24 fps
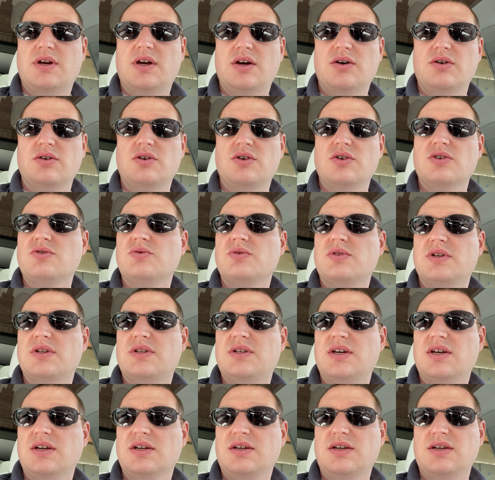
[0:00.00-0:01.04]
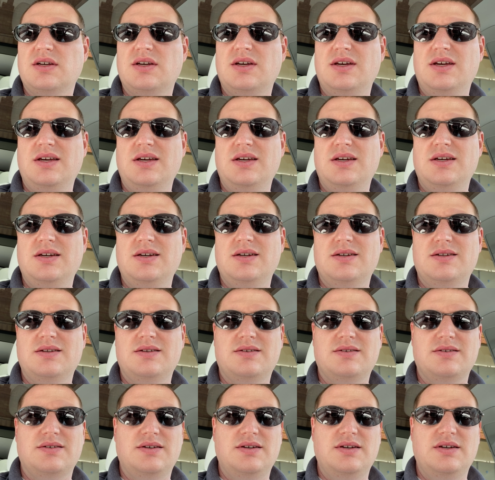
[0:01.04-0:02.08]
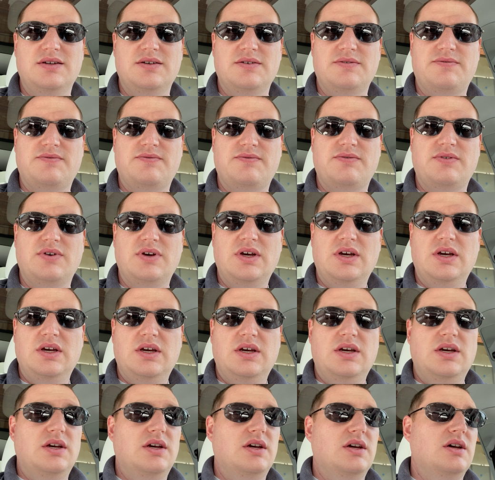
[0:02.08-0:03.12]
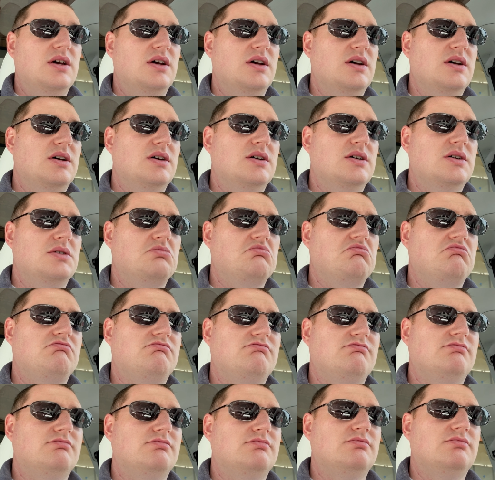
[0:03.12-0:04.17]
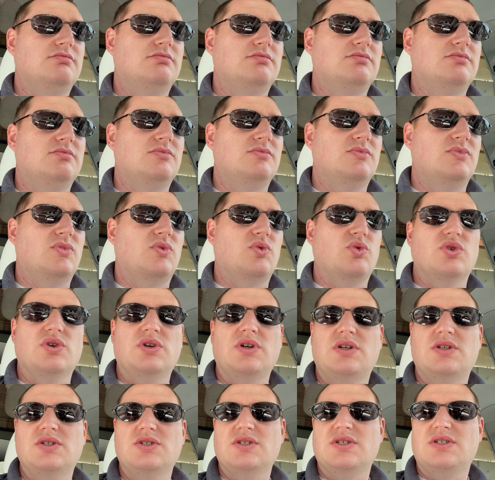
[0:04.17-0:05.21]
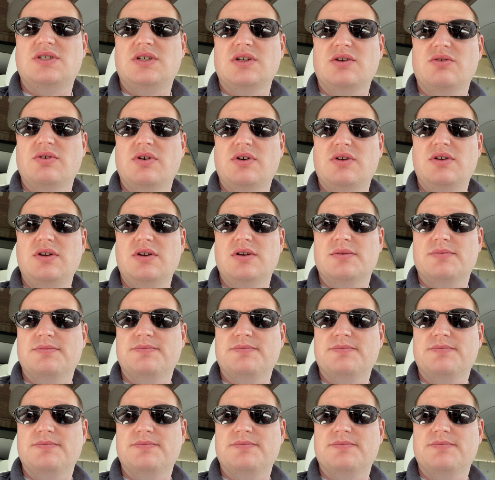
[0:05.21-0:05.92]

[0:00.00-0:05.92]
it goes with the tech, and if I really can just stick around here.